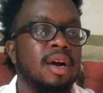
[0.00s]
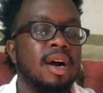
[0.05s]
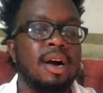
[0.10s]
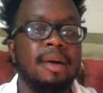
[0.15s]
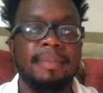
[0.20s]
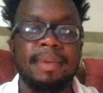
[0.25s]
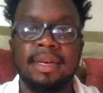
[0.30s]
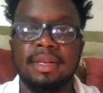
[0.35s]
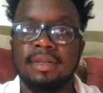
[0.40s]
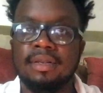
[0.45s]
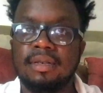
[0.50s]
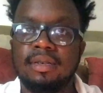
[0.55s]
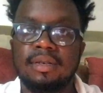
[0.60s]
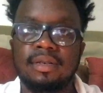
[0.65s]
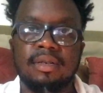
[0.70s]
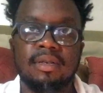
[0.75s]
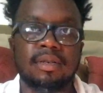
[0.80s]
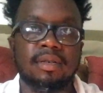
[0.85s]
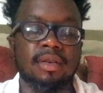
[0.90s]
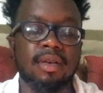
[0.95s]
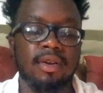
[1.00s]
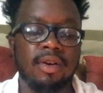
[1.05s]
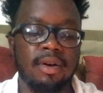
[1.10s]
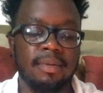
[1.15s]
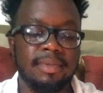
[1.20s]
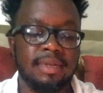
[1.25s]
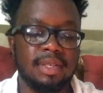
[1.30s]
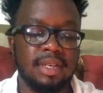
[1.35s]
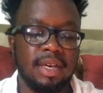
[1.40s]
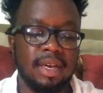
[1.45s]
comments, you know
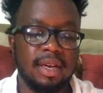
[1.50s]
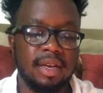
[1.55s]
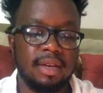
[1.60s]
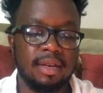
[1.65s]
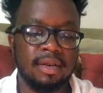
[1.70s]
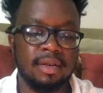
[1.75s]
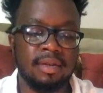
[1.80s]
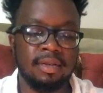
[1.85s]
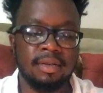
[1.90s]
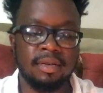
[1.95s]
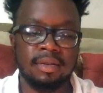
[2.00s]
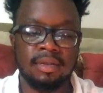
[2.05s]
what I'm saying,